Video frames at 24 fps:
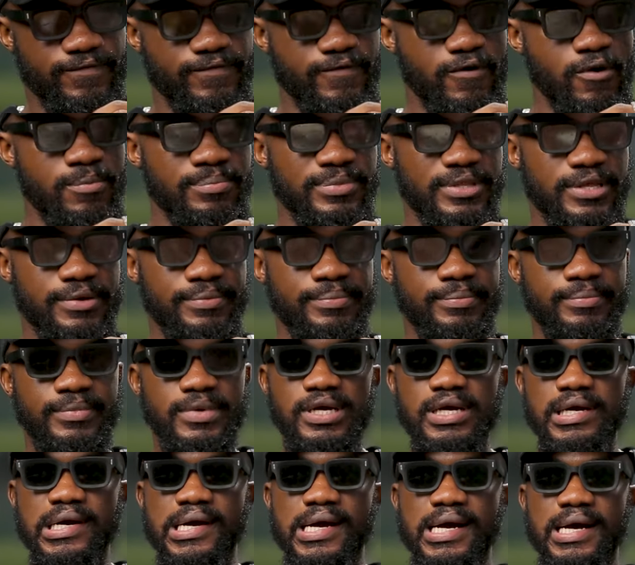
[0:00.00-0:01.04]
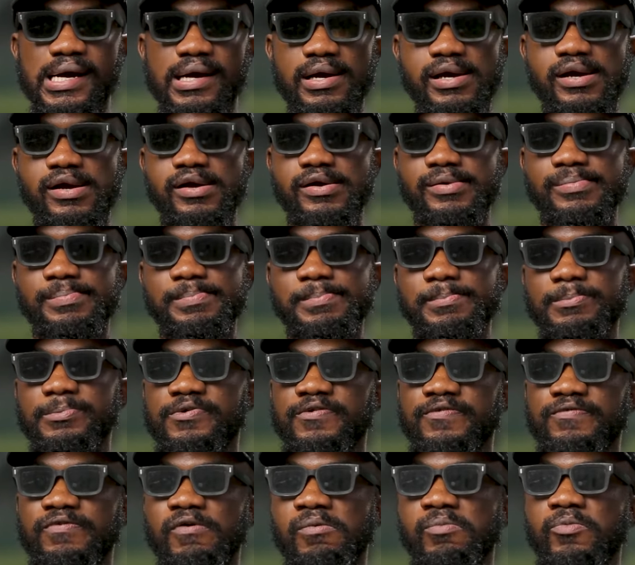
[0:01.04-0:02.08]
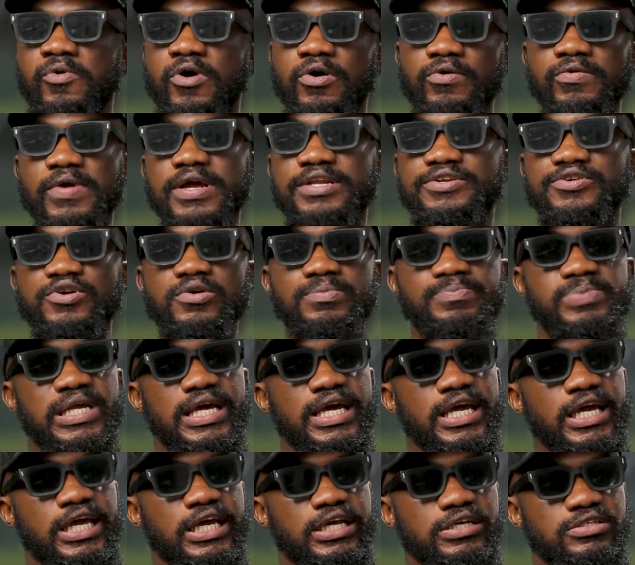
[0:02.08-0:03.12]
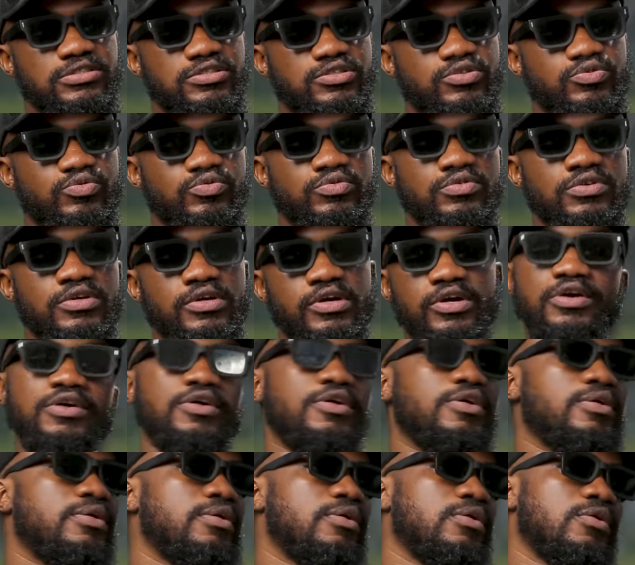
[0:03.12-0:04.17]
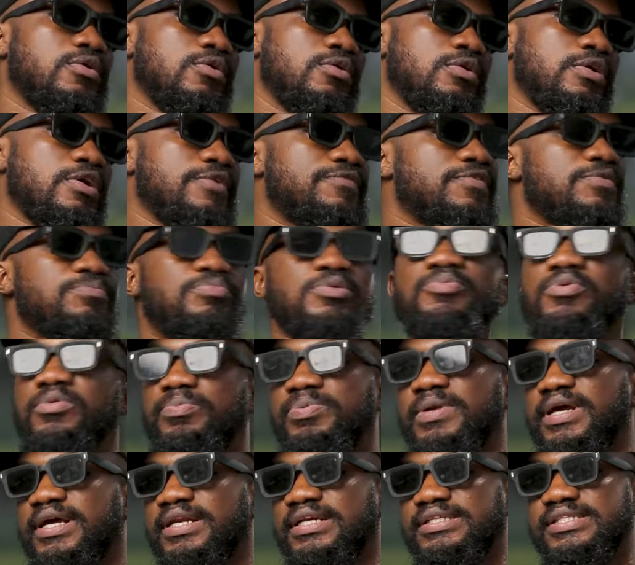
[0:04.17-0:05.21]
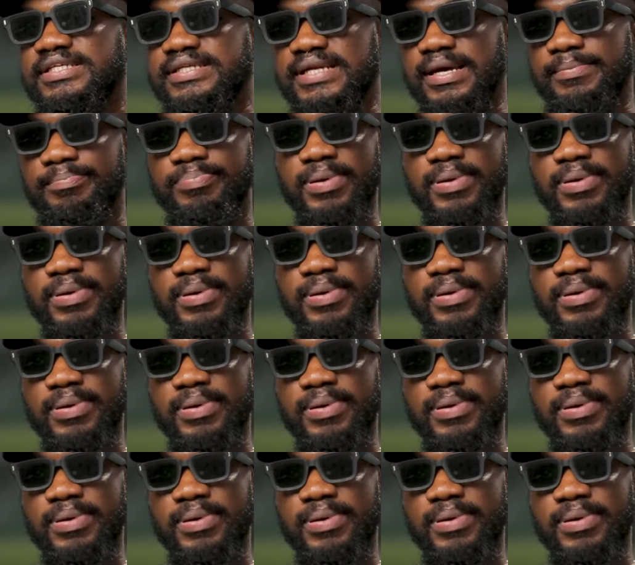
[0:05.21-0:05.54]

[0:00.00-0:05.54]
from them. From what? Radio plays to even people playing it in the